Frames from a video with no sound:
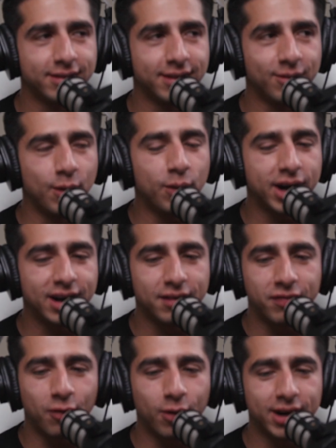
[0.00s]
We were in a
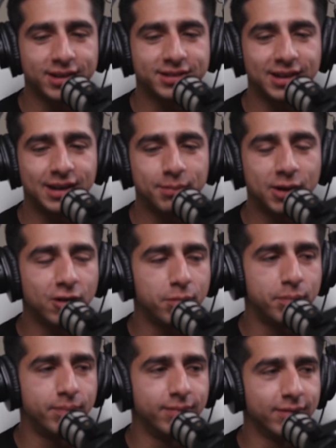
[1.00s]
forest in the middle of
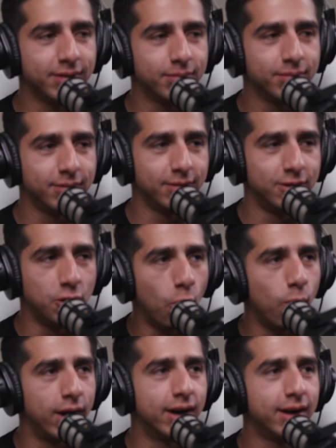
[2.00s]

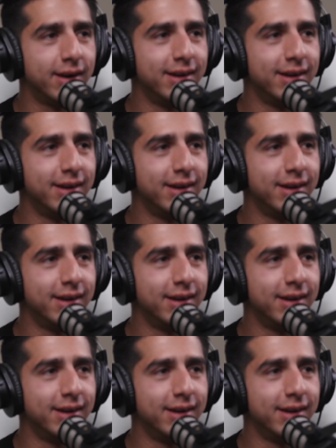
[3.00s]
nowhere,